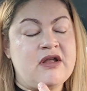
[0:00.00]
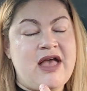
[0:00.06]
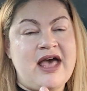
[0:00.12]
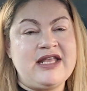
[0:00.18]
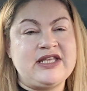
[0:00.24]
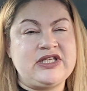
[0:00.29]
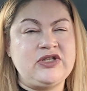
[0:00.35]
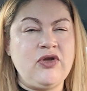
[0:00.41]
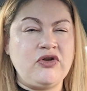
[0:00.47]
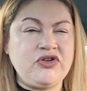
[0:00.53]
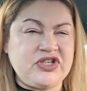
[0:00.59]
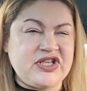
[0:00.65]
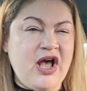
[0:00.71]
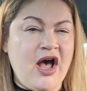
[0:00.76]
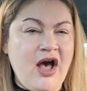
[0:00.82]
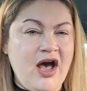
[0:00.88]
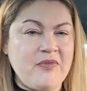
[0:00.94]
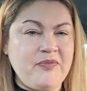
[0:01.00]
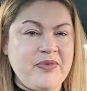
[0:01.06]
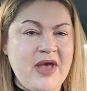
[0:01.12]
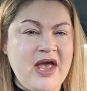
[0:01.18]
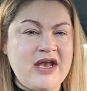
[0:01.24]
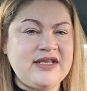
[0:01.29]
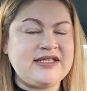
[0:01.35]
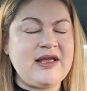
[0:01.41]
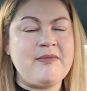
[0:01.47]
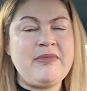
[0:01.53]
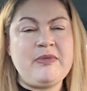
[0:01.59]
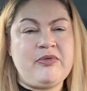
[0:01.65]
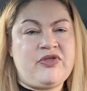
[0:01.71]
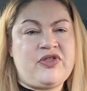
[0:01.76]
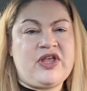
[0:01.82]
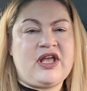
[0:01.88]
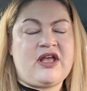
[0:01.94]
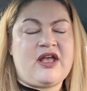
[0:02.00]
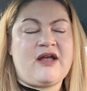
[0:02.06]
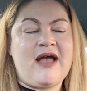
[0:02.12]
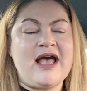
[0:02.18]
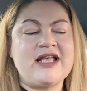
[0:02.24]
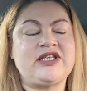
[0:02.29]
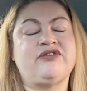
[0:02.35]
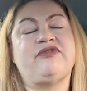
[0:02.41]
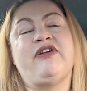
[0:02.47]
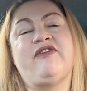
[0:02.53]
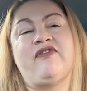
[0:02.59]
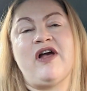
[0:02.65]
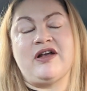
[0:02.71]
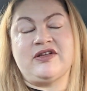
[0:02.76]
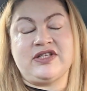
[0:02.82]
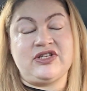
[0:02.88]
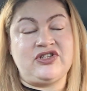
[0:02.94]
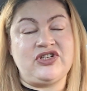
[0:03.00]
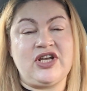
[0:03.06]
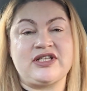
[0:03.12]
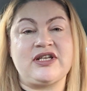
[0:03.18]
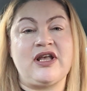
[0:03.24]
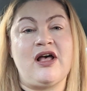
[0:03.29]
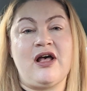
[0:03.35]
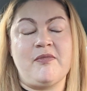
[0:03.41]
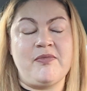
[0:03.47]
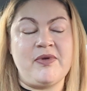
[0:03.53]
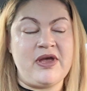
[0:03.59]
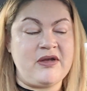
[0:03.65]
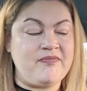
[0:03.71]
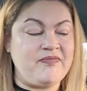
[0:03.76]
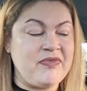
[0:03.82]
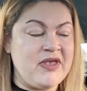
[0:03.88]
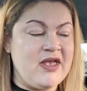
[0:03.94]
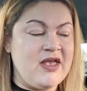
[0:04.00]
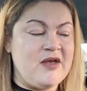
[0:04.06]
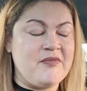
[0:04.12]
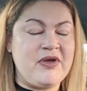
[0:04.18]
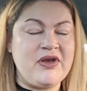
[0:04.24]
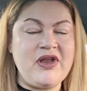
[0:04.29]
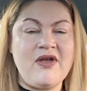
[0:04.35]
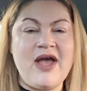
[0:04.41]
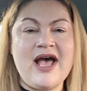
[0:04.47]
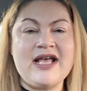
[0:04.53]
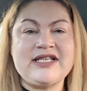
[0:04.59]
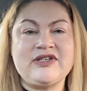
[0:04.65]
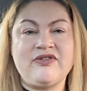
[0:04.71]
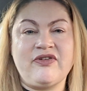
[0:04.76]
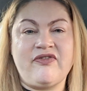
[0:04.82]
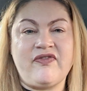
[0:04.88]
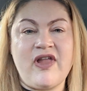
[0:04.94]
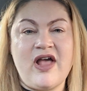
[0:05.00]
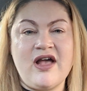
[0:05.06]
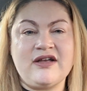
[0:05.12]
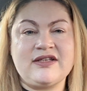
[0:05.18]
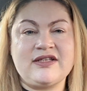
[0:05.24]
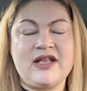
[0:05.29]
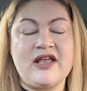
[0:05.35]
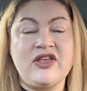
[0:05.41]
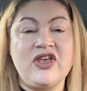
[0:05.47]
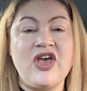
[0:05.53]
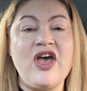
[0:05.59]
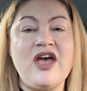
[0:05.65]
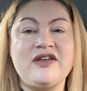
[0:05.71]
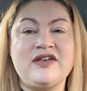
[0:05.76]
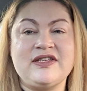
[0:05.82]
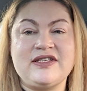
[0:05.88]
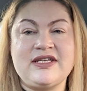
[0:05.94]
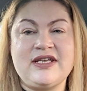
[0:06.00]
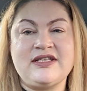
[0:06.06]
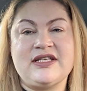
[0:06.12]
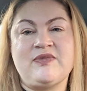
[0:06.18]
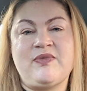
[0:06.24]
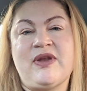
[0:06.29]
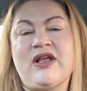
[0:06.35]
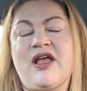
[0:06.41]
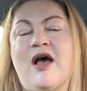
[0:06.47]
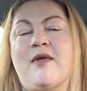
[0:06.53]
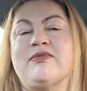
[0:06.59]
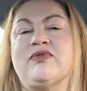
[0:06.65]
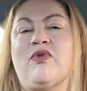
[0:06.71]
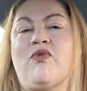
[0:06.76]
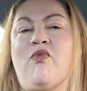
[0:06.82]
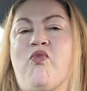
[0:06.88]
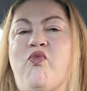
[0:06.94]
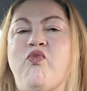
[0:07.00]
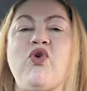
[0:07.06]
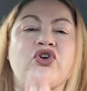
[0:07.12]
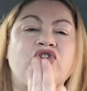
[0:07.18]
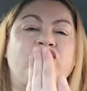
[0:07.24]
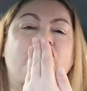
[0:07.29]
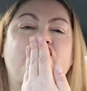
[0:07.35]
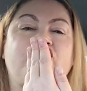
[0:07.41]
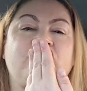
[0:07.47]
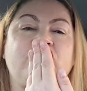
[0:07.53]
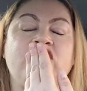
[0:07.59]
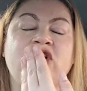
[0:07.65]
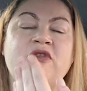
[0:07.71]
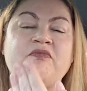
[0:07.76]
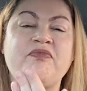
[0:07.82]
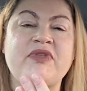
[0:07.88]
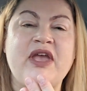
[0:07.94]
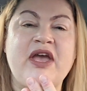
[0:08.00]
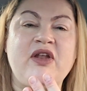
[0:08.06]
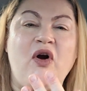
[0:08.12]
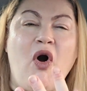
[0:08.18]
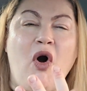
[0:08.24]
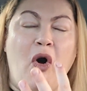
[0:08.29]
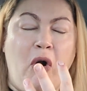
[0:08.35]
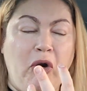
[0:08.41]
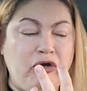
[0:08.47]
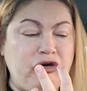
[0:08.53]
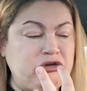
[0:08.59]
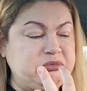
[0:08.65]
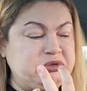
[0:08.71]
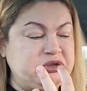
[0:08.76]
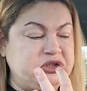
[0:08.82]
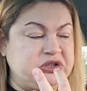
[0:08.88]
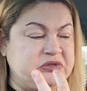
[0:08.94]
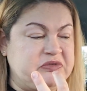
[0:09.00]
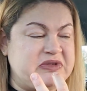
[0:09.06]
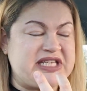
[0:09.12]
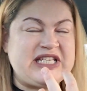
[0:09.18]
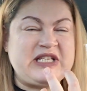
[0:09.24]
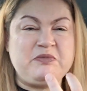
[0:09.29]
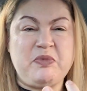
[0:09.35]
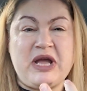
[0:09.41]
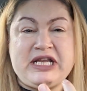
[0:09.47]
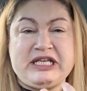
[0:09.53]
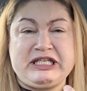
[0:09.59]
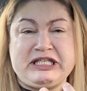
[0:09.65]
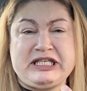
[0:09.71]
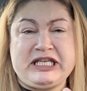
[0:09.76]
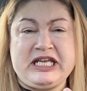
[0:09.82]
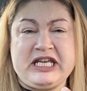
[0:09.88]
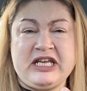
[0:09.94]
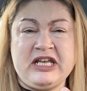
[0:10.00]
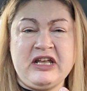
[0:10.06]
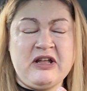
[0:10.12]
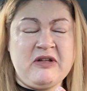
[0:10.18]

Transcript: And it's not just heartburn. Some people think acid reflux is just heartburn, but no, acid reflux, like GERD disease, is when it comes whoosh in a horrible, spicy,